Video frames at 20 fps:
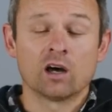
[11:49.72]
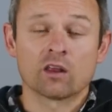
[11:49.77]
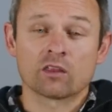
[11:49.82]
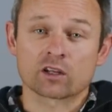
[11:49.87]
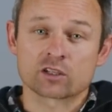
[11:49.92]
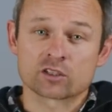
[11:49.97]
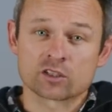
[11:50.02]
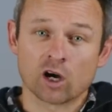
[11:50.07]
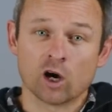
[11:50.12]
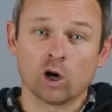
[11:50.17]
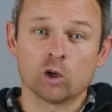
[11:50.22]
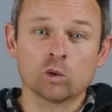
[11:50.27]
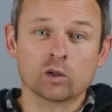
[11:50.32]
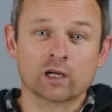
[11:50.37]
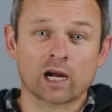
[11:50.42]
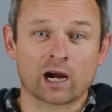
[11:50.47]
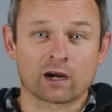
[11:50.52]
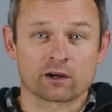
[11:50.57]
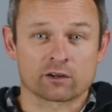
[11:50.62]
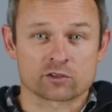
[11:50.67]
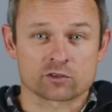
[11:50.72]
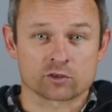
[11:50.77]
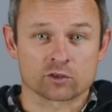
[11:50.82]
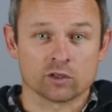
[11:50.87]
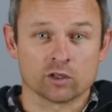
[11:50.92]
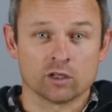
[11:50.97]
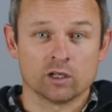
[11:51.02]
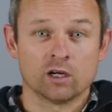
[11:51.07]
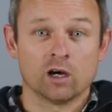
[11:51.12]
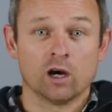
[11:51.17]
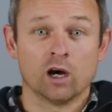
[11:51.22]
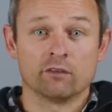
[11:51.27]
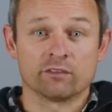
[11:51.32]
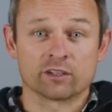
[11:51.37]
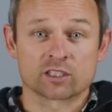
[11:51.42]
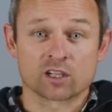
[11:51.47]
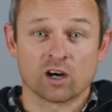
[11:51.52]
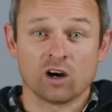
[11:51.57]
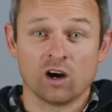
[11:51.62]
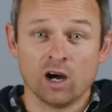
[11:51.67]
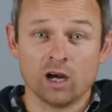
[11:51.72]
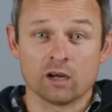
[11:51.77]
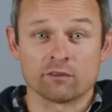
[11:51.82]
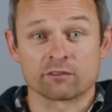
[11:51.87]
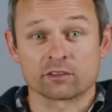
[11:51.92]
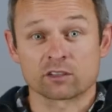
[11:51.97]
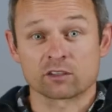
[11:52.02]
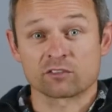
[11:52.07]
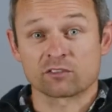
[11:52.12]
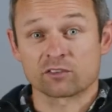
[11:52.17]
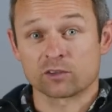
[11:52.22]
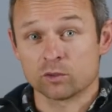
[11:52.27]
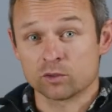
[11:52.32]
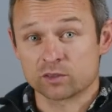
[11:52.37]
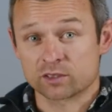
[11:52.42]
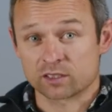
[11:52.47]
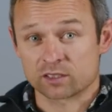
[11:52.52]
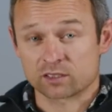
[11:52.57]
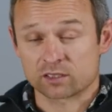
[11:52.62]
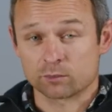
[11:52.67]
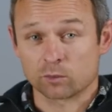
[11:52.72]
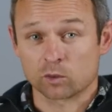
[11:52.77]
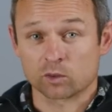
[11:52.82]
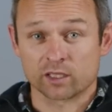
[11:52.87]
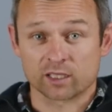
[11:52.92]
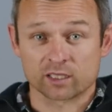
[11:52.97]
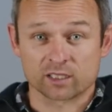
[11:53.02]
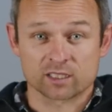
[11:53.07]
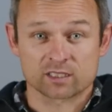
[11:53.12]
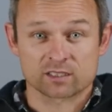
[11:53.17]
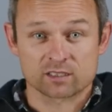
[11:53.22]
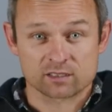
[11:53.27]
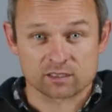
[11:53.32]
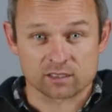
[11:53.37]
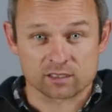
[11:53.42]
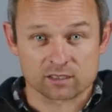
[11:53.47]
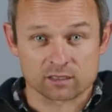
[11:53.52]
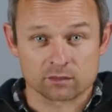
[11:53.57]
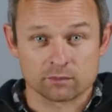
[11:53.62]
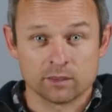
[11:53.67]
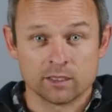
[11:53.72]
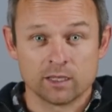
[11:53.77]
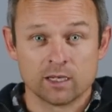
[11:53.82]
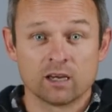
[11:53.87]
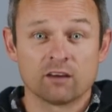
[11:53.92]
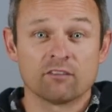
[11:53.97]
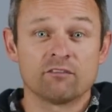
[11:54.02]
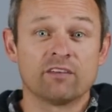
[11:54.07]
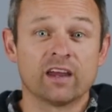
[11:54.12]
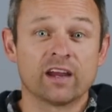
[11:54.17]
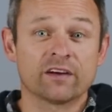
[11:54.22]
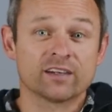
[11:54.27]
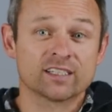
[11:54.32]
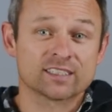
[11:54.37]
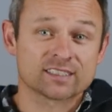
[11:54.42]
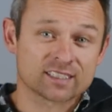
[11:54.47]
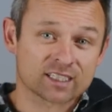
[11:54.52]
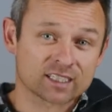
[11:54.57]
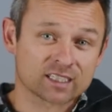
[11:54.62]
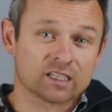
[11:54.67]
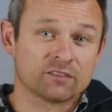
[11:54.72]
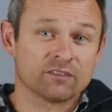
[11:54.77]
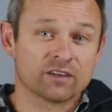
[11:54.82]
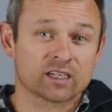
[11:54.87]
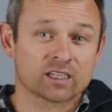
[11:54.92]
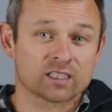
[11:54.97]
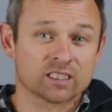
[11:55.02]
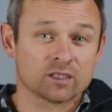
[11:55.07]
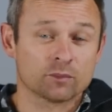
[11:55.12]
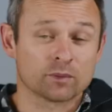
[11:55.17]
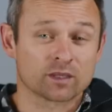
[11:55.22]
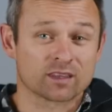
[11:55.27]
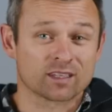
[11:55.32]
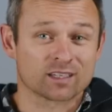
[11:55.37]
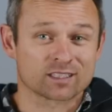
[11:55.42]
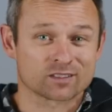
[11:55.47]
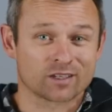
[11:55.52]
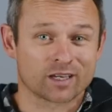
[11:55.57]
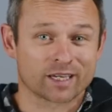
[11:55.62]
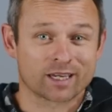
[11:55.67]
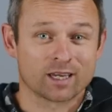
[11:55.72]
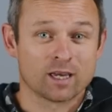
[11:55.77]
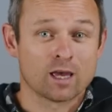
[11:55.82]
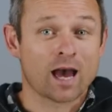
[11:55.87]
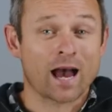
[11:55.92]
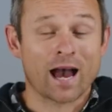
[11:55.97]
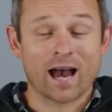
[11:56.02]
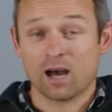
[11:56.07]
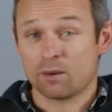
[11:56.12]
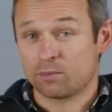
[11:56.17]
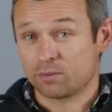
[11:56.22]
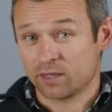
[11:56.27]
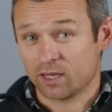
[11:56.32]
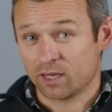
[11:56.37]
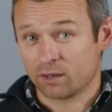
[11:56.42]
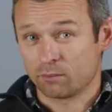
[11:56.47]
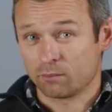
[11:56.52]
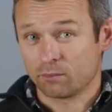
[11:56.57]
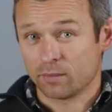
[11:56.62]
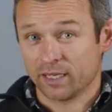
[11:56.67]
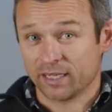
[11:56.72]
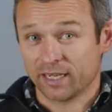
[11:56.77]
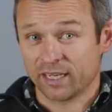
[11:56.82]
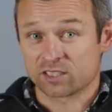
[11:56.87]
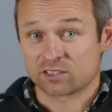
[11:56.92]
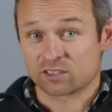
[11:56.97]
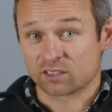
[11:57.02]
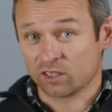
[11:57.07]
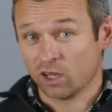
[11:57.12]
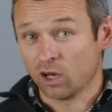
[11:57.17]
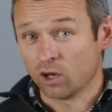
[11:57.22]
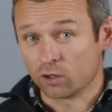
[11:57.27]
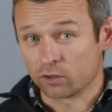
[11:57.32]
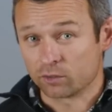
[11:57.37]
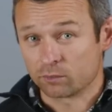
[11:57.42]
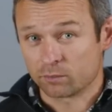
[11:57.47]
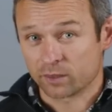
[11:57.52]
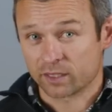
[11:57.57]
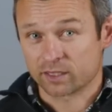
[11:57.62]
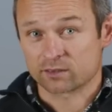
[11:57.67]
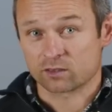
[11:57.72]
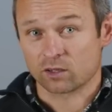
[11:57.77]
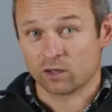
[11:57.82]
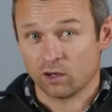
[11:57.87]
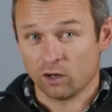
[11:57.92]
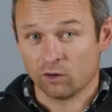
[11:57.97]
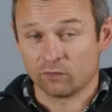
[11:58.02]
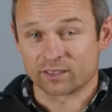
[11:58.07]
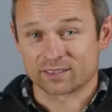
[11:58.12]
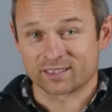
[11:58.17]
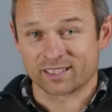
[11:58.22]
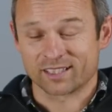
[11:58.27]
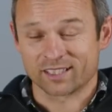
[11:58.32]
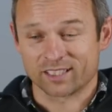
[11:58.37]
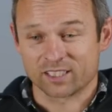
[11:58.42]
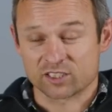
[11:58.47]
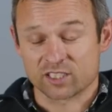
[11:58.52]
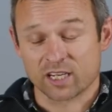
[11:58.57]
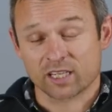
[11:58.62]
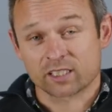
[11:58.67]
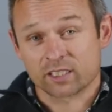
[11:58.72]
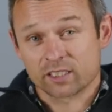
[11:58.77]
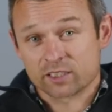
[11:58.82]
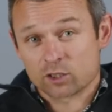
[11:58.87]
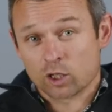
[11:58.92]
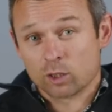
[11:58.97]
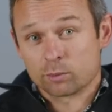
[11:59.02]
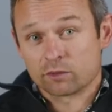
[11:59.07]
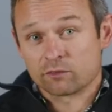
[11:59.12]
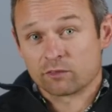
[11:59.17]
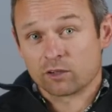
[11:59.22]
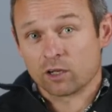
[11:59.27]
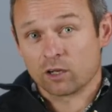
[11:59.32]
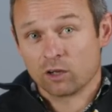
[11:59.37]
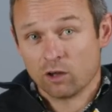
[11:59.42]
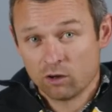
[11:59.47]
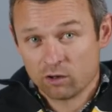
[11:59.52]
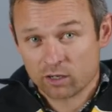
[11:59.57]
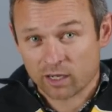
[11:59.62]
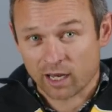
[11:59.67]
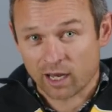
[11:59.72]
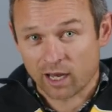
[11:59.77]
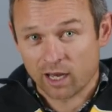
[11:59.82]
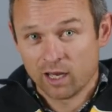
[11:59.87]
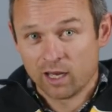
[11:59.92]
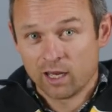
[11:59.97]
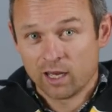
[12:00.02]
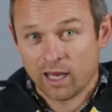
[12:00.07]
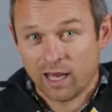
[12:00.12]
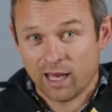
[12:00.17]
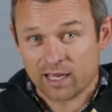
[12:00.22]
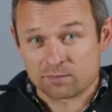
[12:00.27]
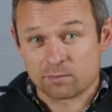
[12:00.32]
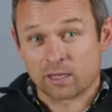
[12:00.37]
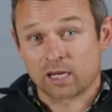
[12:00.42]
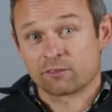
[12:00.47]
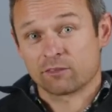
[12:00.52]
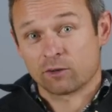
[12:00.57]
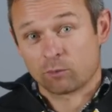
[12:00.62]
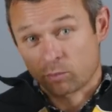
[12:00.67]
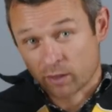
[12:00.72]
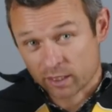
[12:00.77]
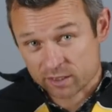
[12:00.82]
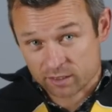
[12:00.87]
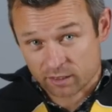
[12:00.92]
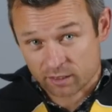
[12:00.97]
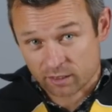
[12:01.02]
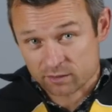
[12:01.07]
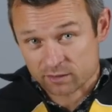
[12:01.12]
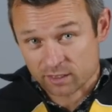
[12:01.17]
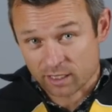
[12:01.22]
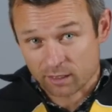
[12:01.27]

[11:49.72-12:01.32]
the total current draw over time for the fuel system or the ignition system varies significantly with things like RPM and engine load, because obviously the injector is open for longer as manifold pressure goes